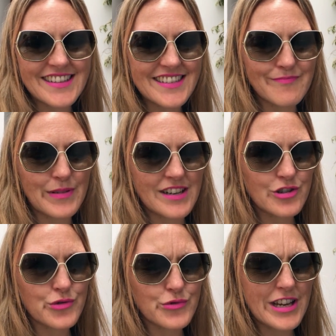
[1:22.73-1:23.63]
It's been a
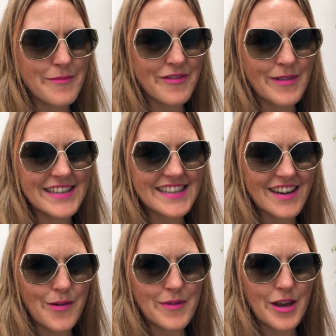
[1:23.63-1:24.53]
dream of mine to
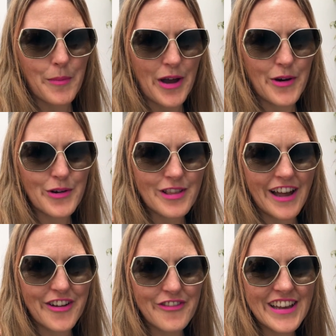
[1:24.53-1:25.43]
come here my whole
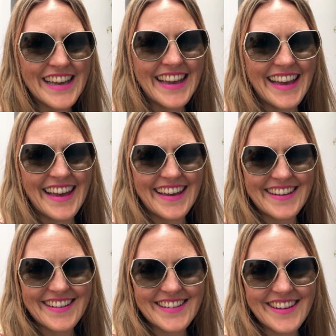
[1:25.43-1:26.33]
life,
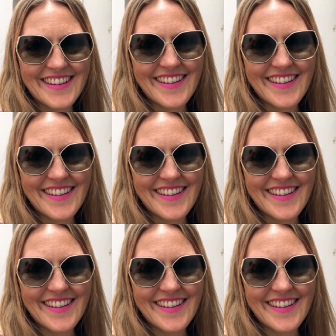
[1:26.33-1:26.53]
and